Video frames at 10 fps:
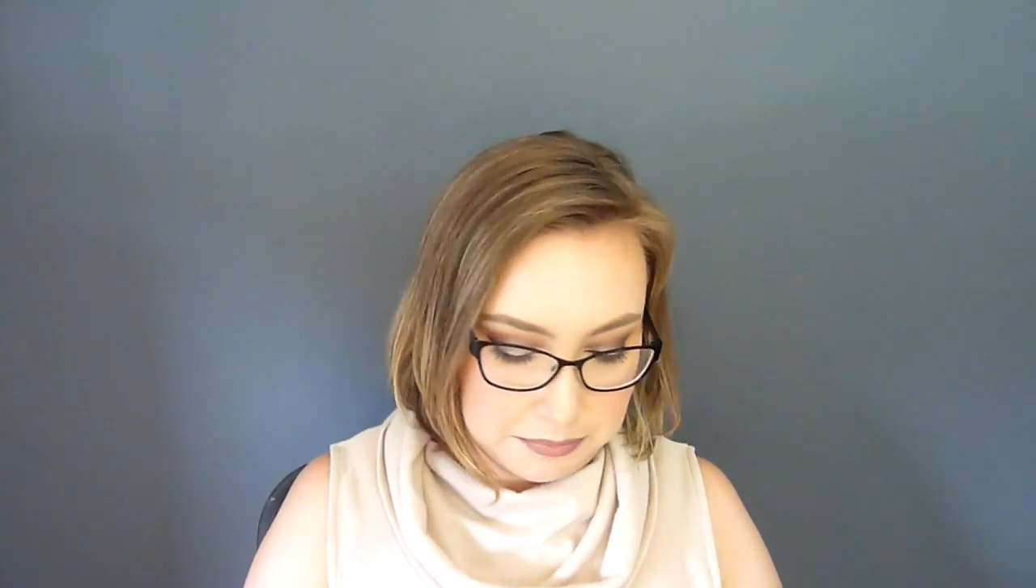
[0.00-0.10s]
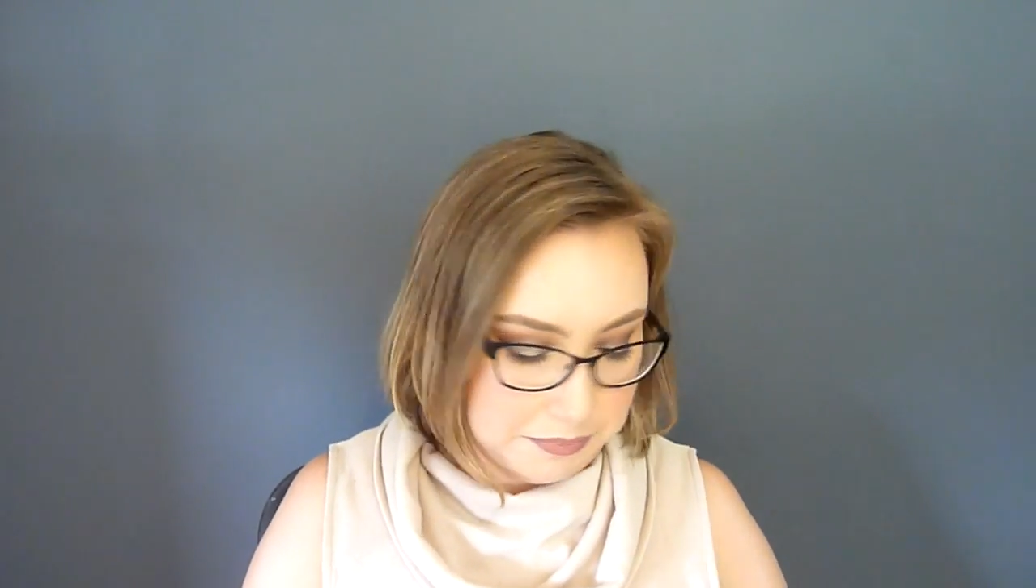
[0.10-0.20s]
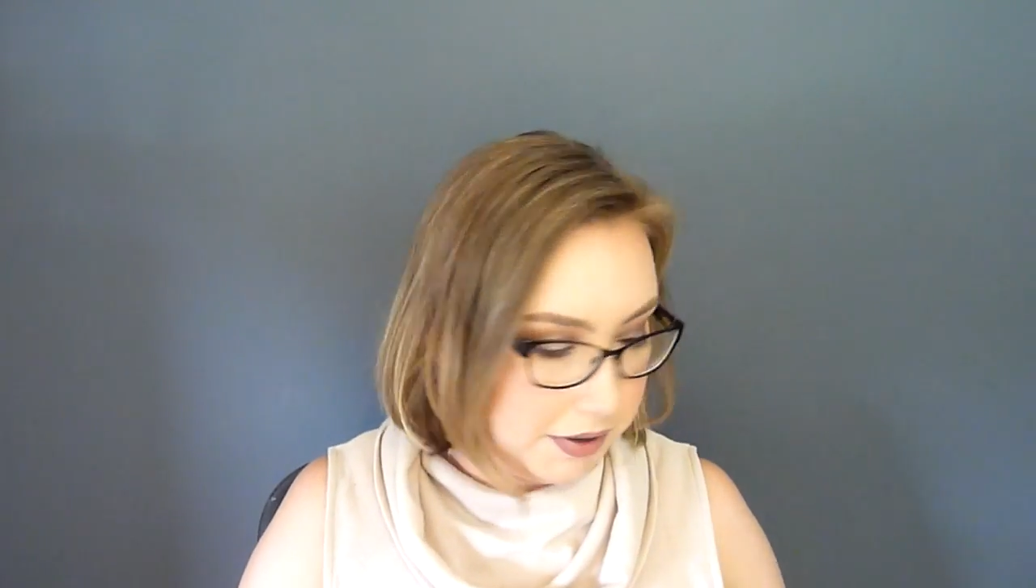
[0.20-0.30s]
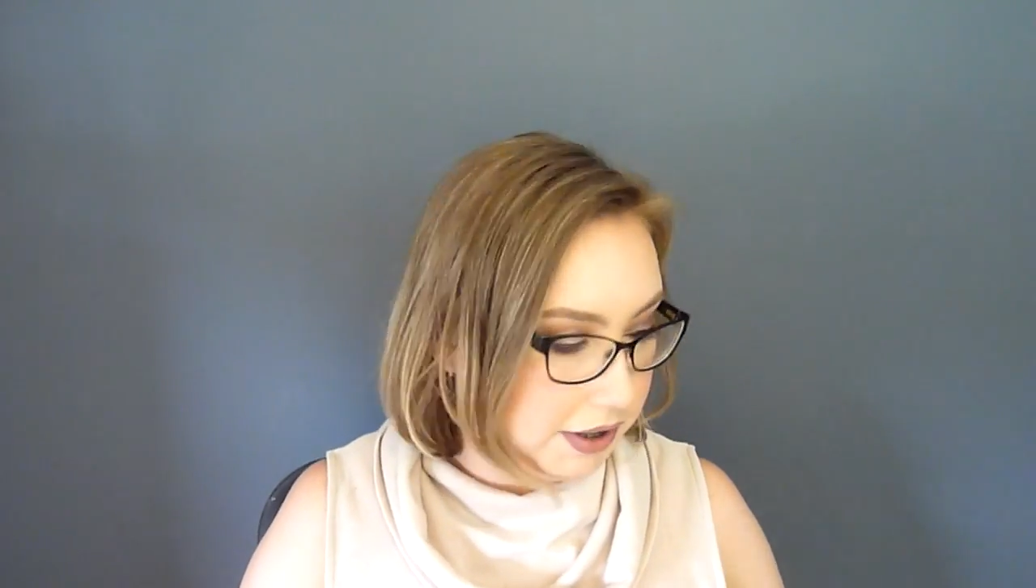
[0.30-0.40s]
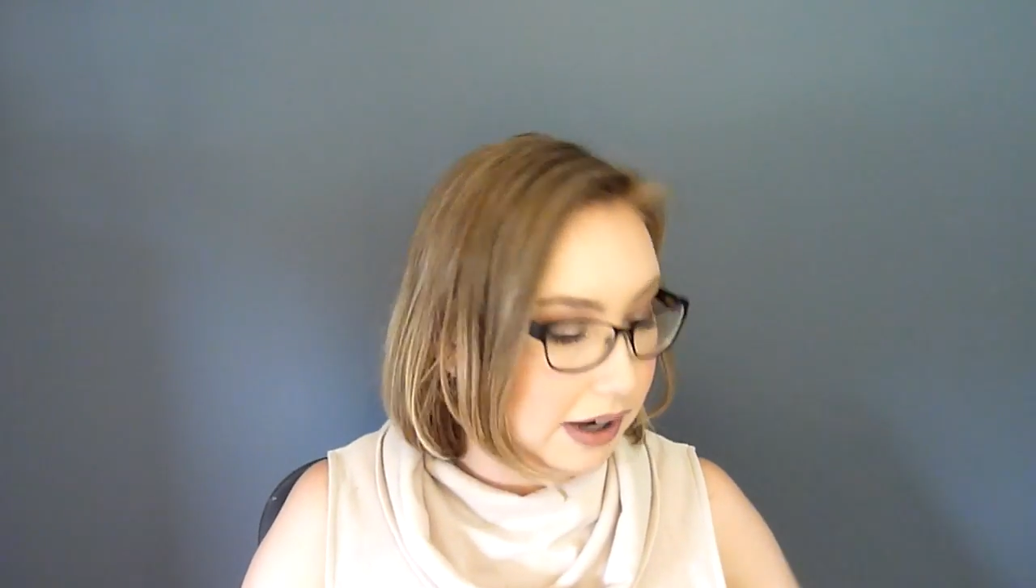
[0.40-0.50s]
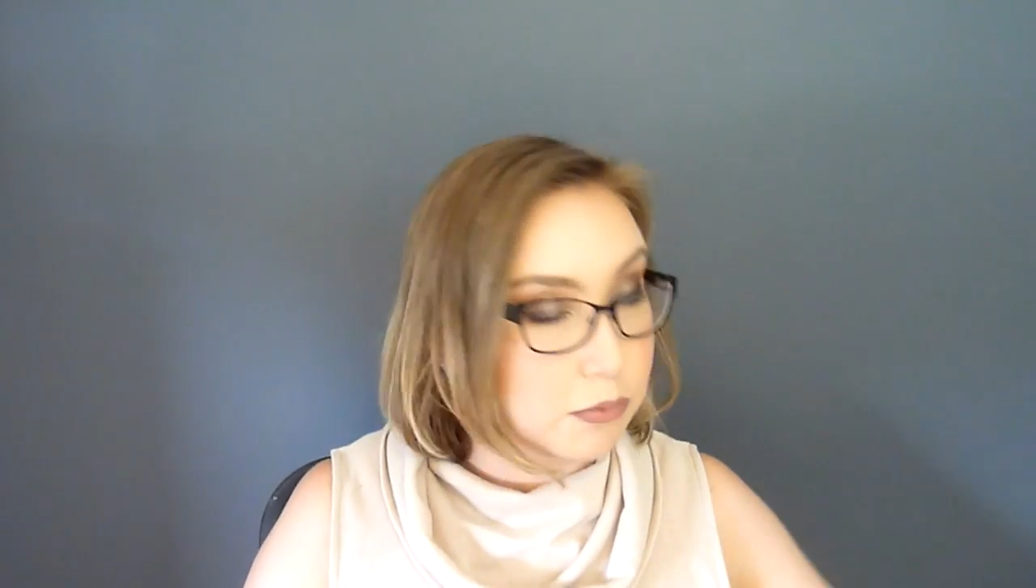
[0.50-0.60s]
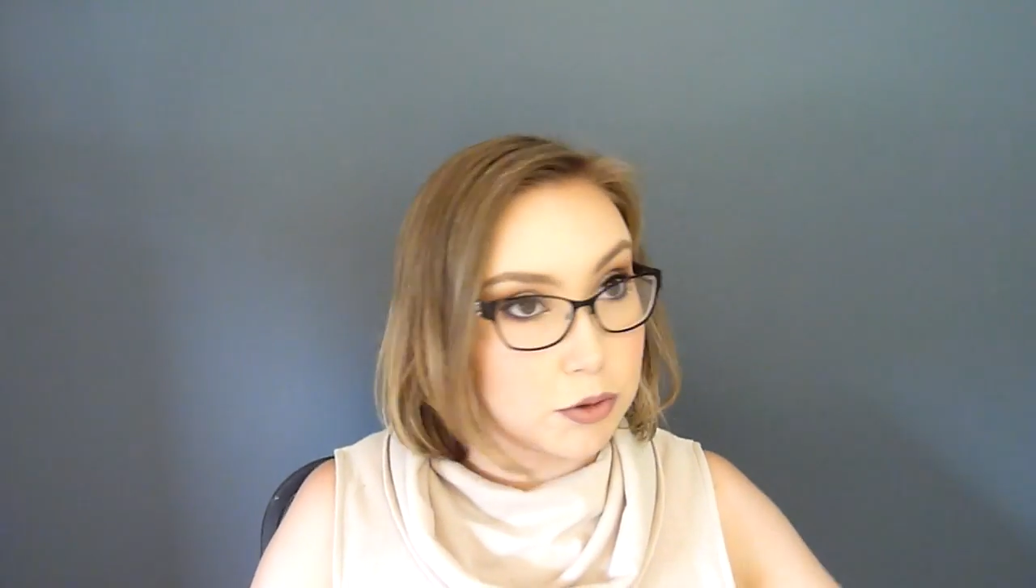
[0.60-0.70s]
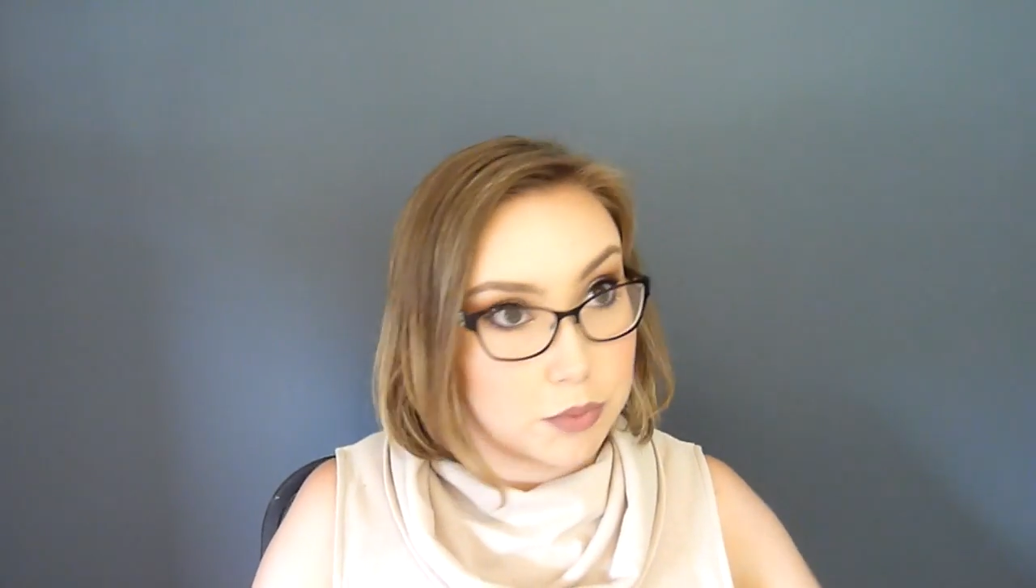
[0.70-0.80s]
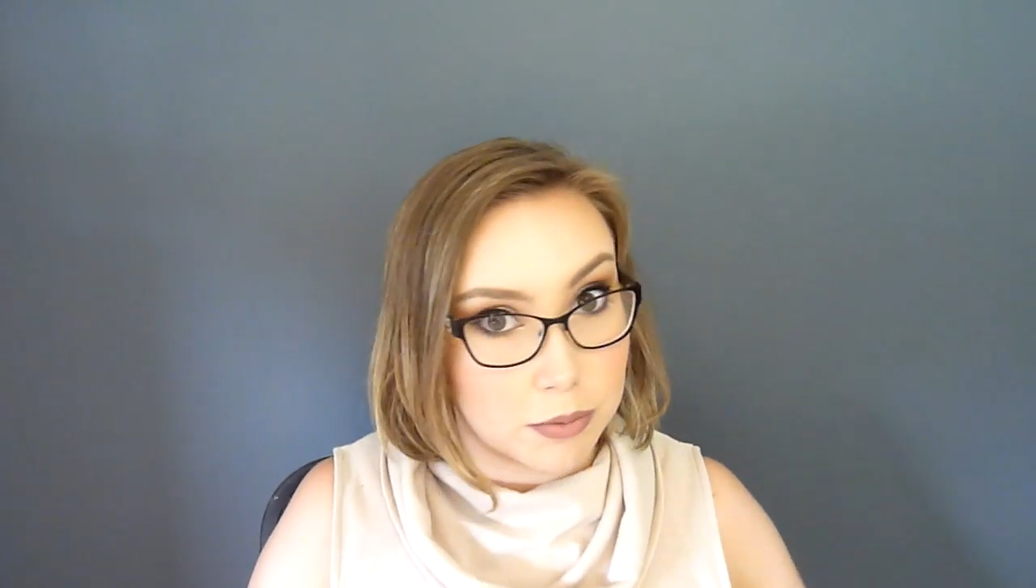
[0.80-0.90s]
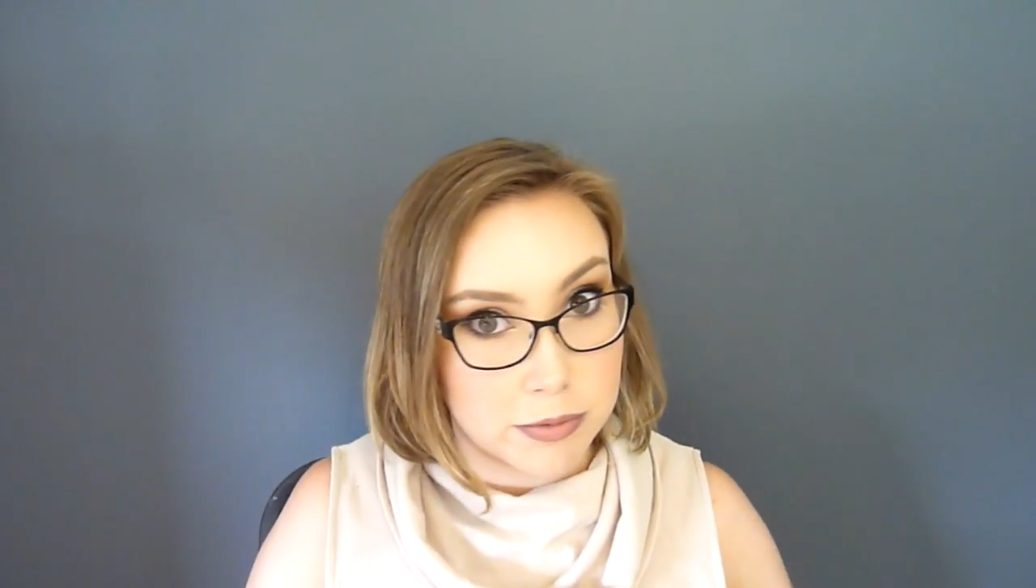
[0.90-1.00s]
But I
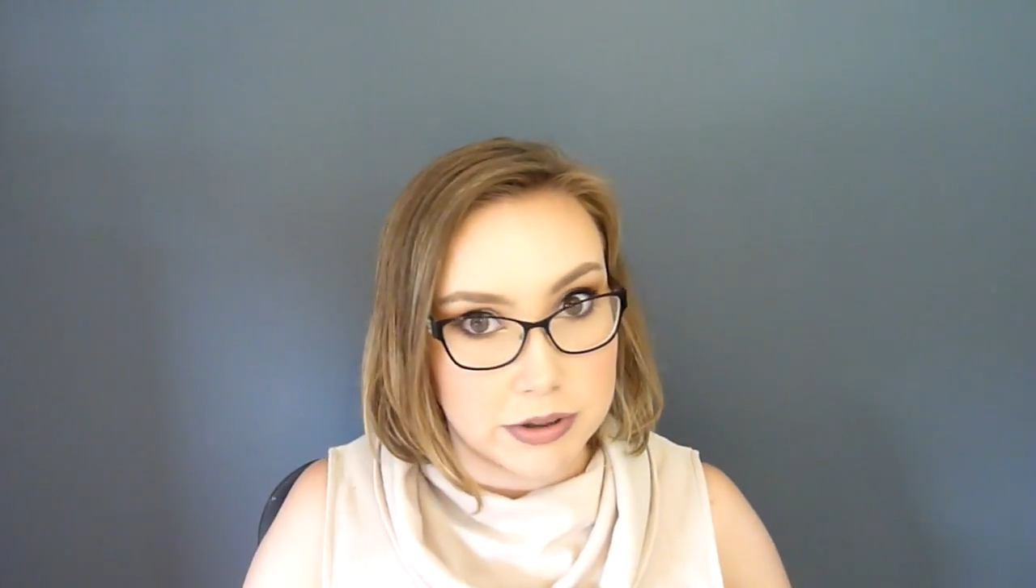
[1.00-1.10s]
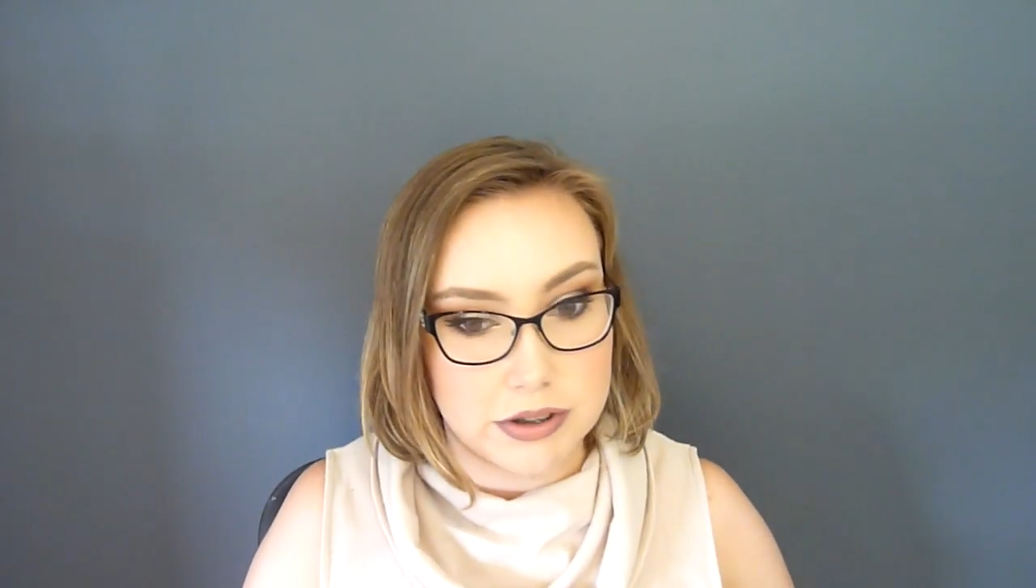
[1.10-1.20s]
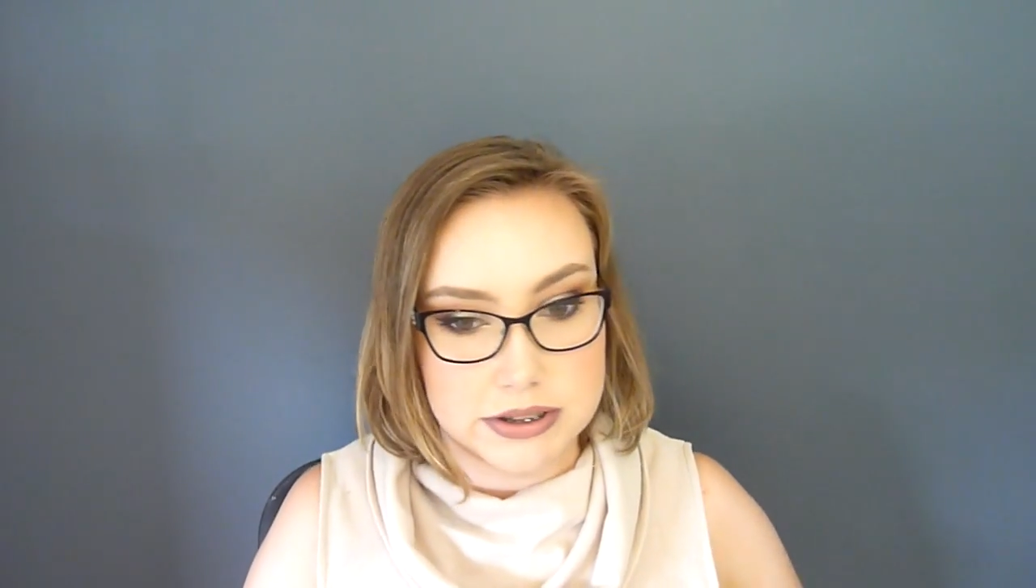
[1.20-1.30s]
would probably